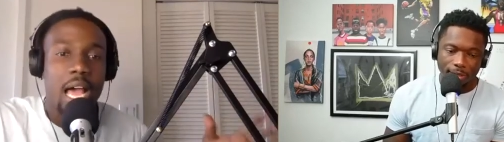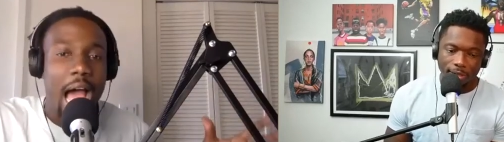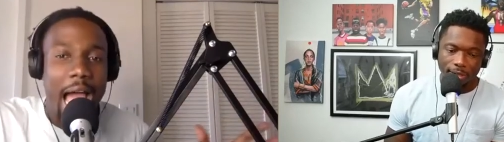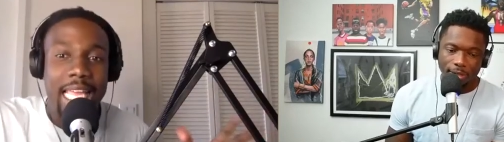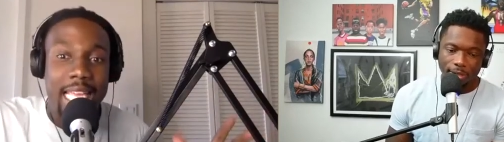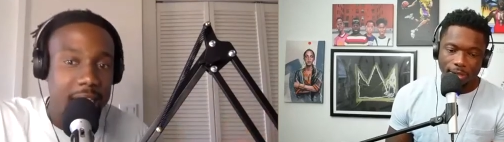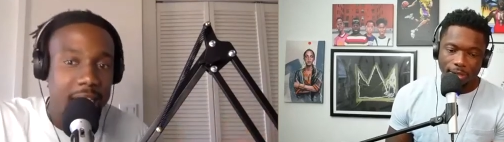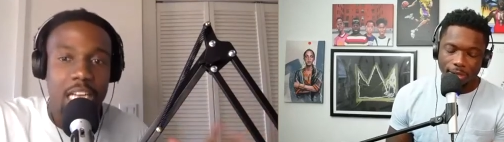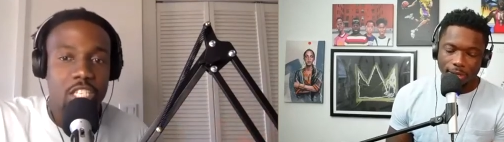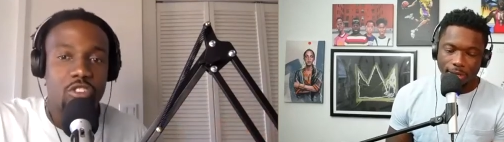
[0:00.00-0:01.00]
Speaker 1: cannot
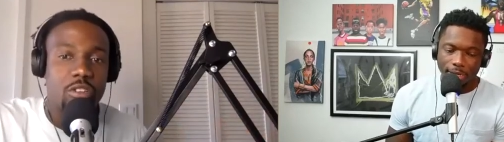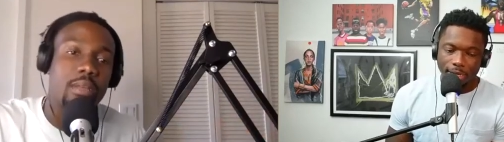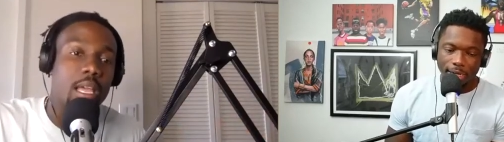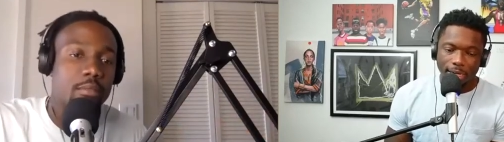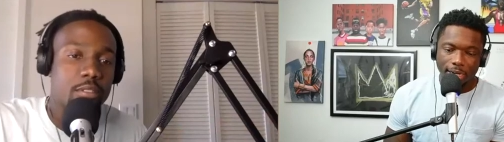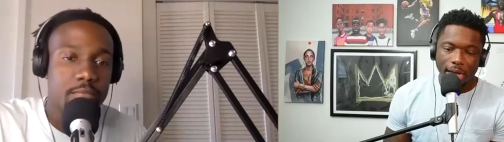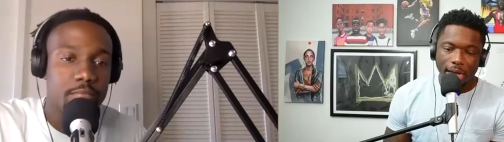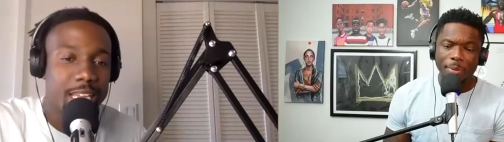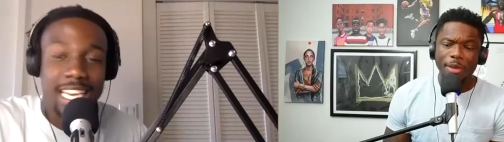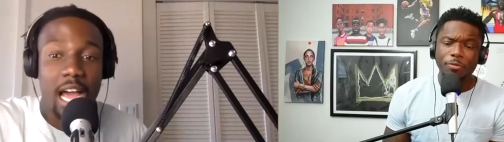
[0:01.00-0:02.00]
stream games.
Speaker 2: Cannot.
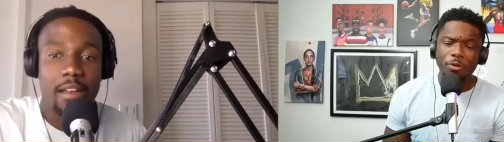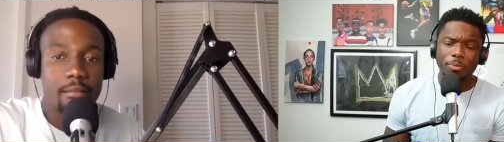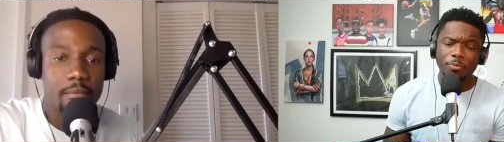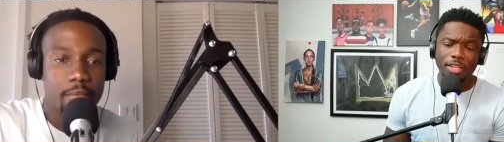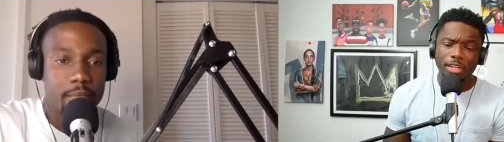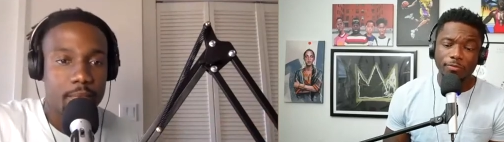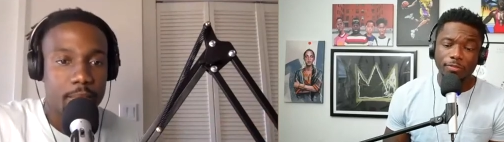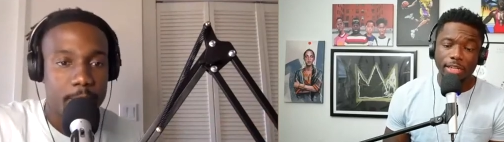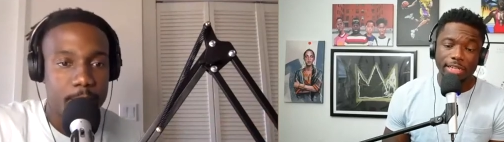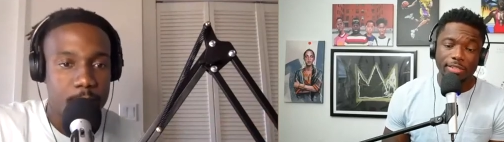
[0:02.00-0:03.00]
For the
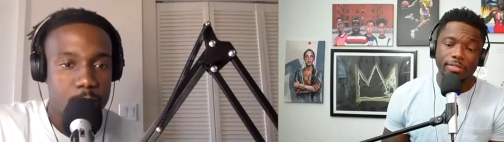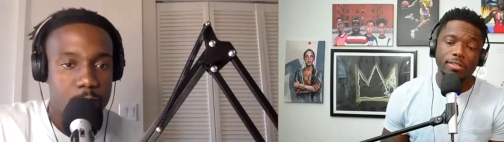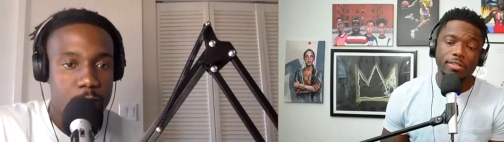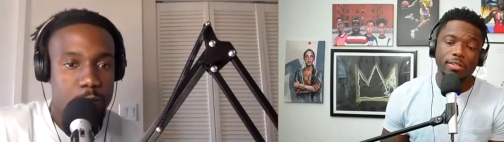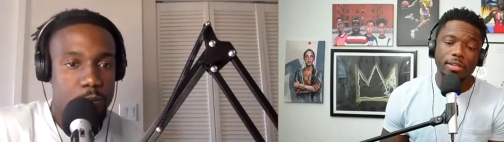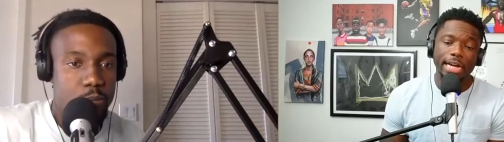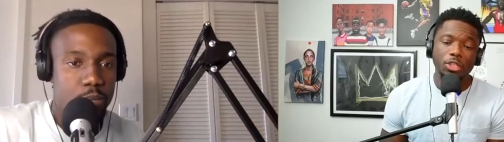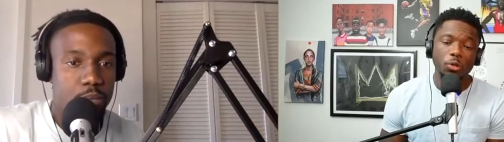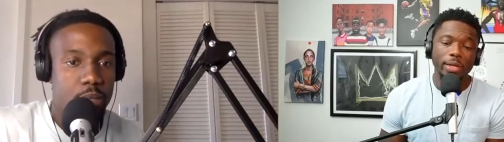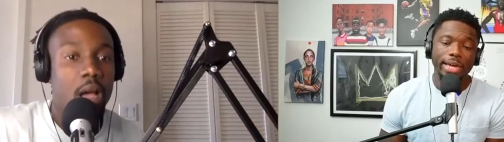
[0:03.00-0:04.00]
convenience. Like, I don't
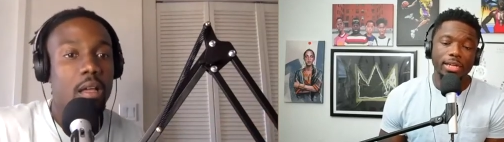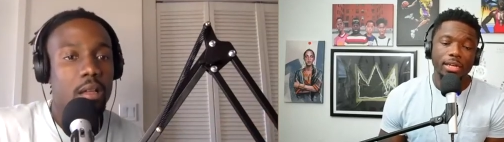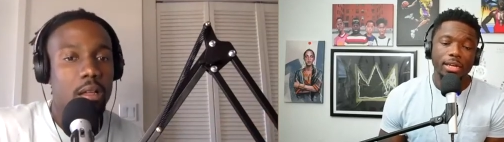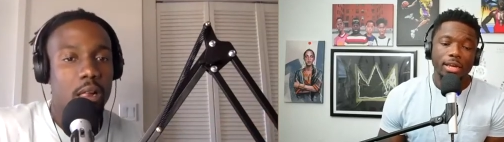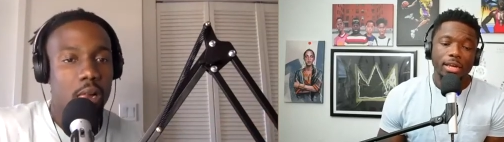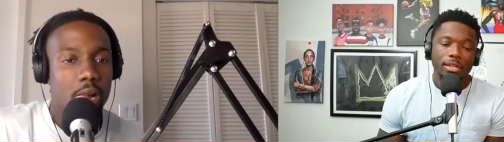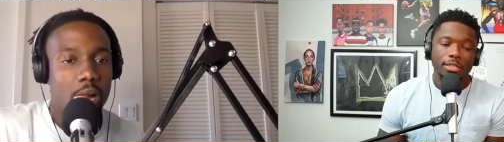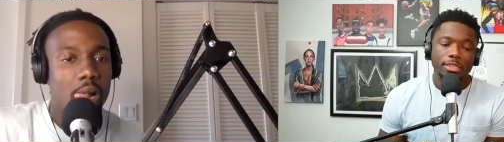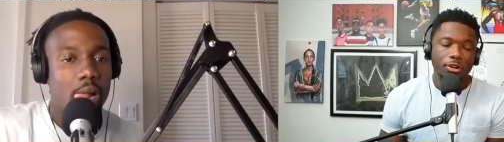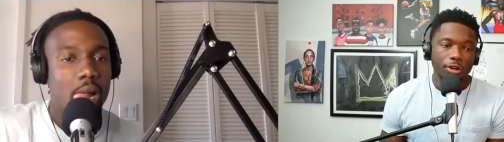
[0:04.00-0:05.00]
like
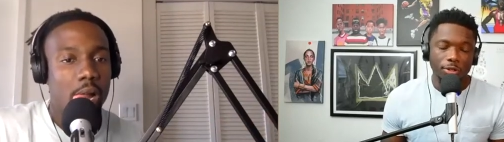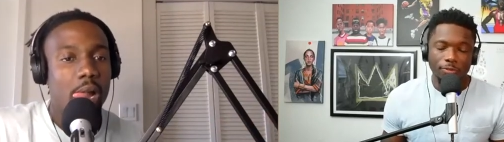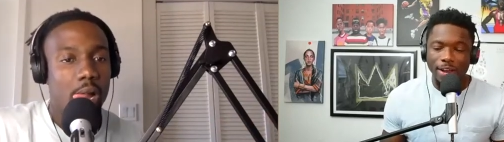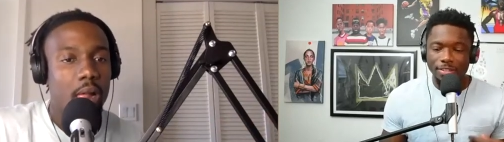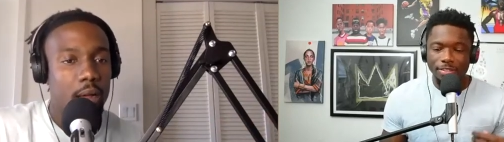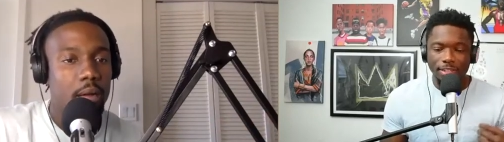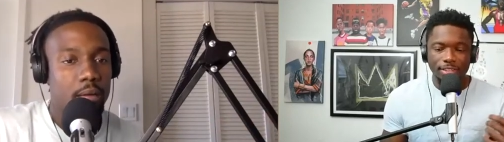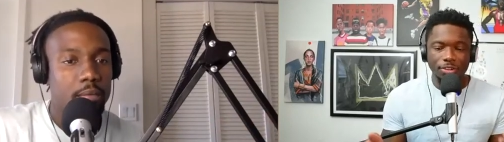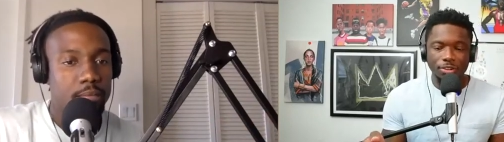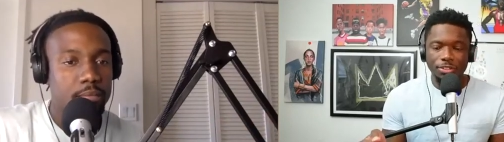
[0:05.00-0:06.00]
turning on the Fire Stick,
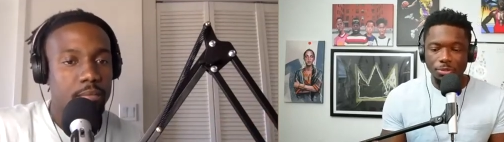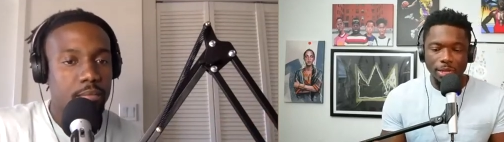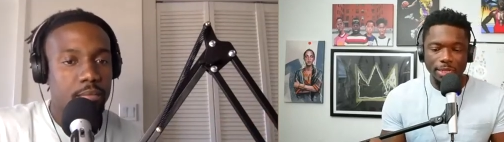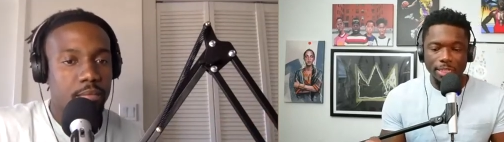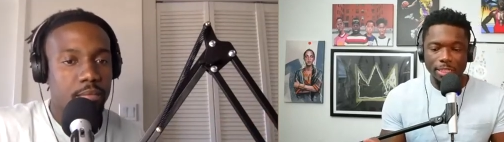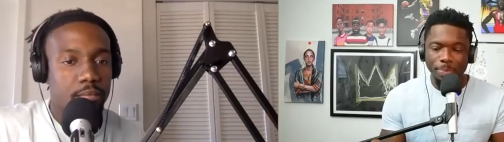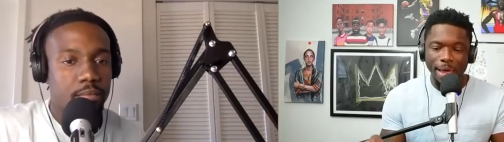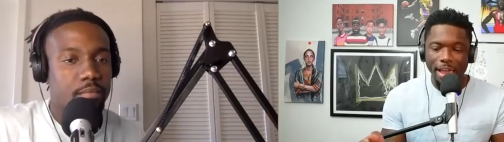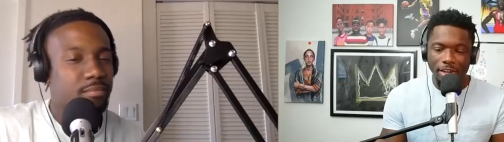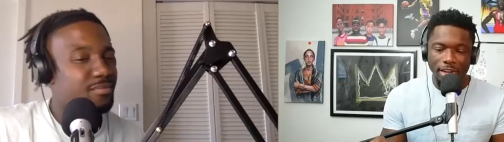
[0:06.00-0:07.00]
searching through, like, these
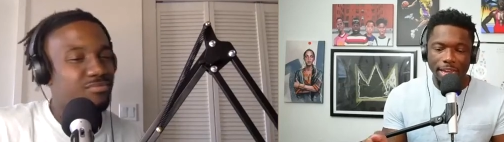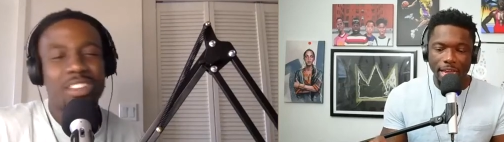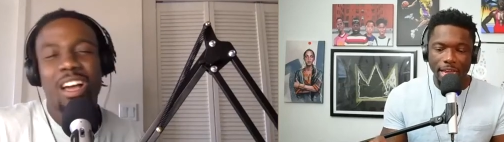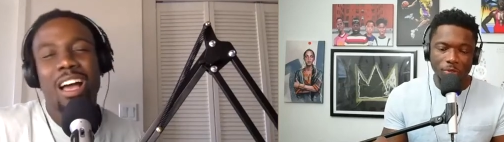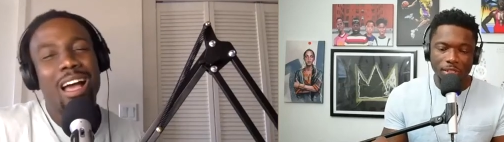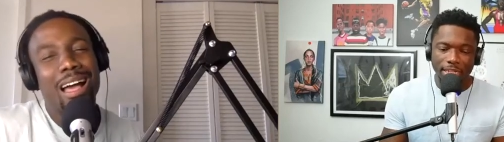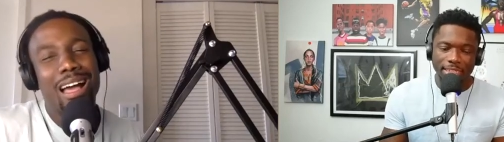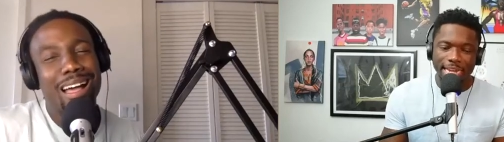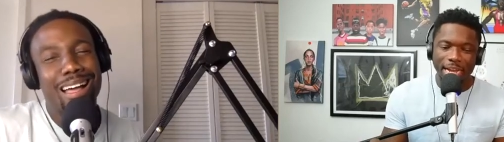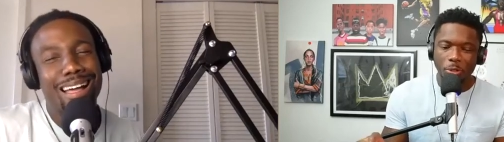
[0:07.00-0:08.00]
pirated accounts and then
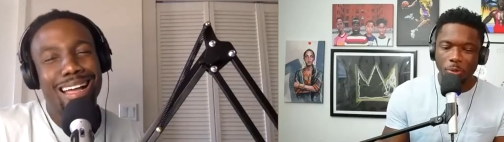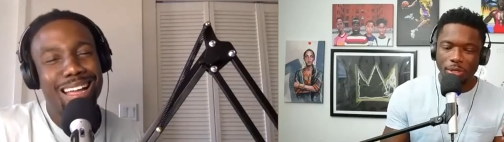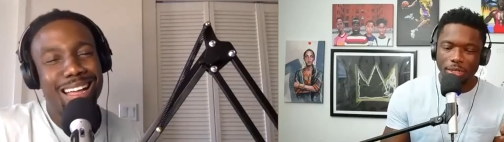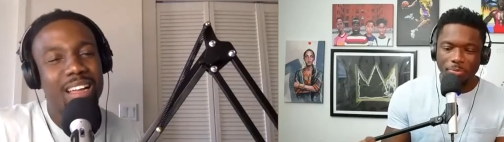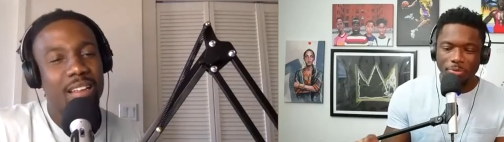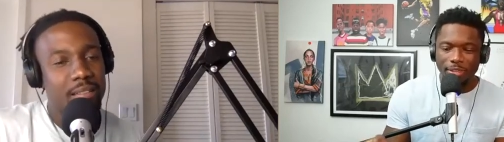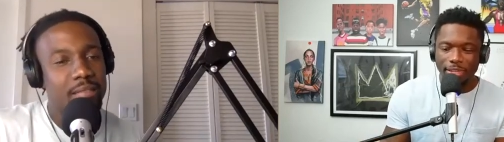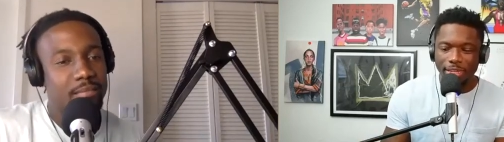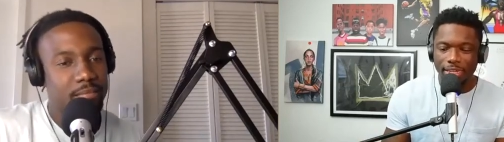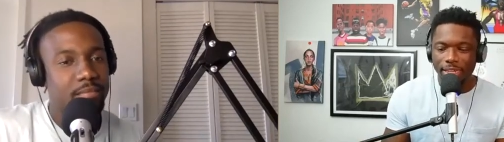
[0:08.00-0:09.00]
downloading something.
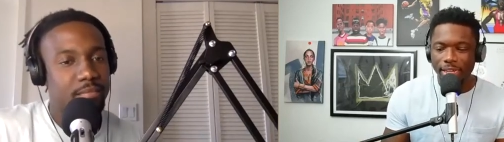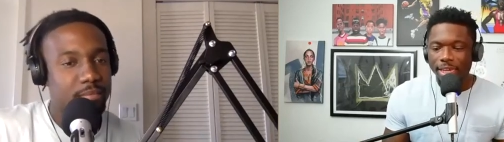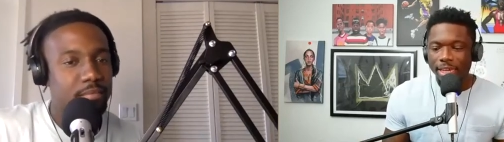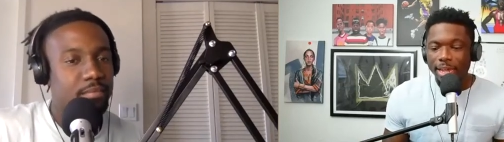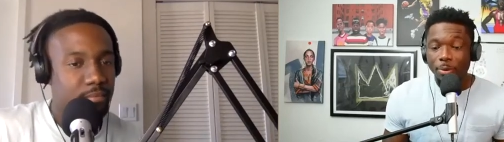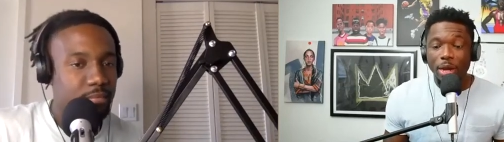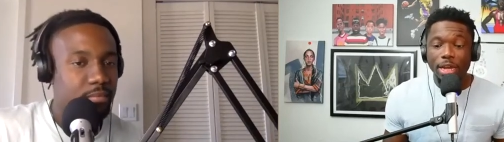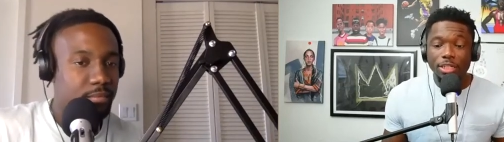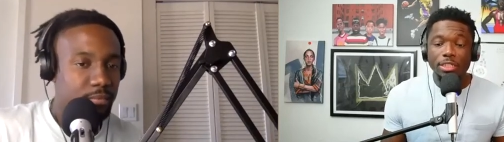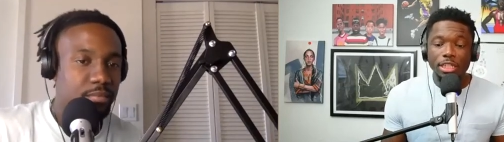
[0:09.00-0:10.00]
And when I could
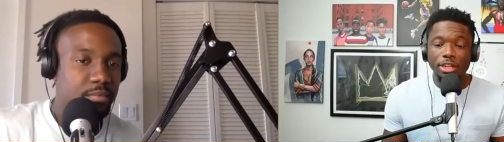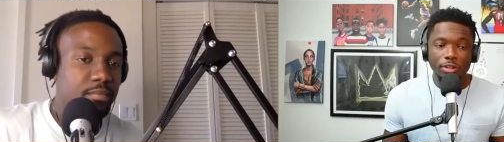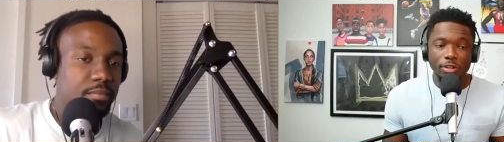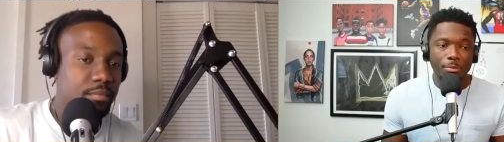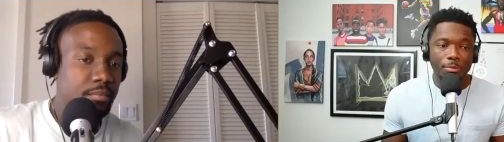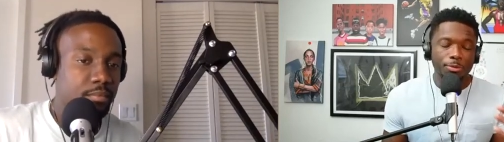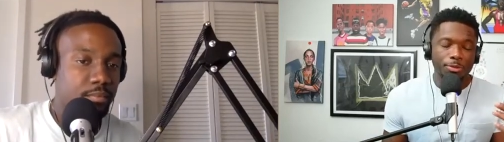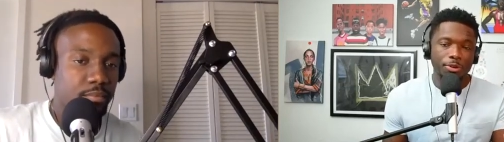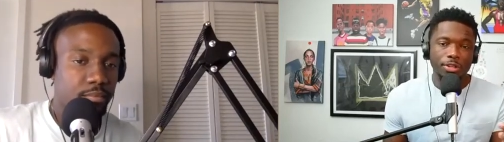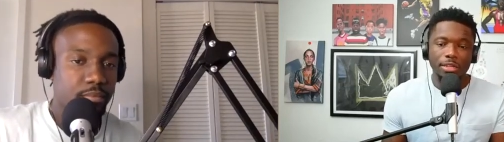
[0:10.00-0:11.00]
just literally come home, turn on
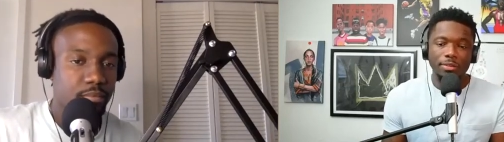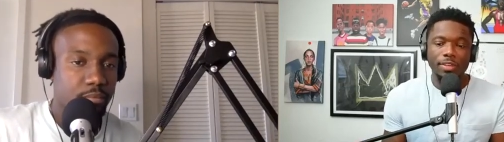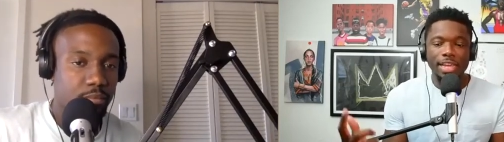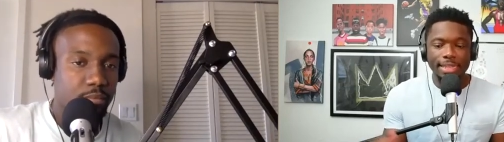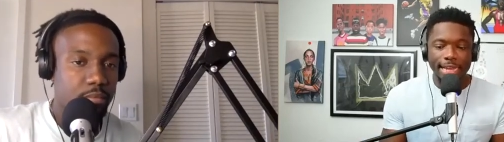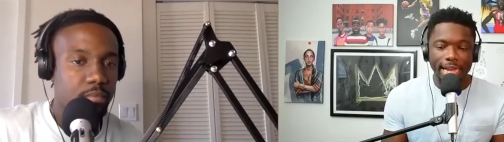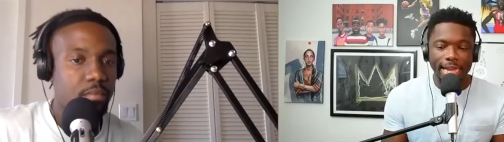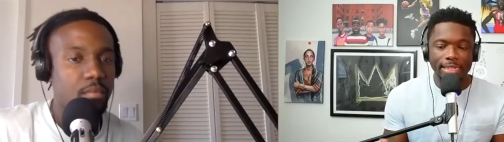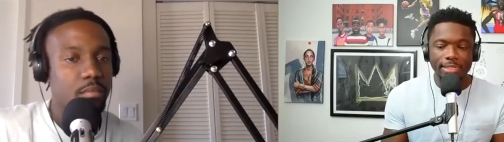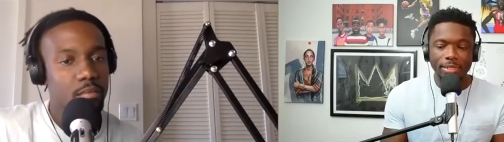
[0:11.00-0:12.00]
the TV, hit the guide, see what's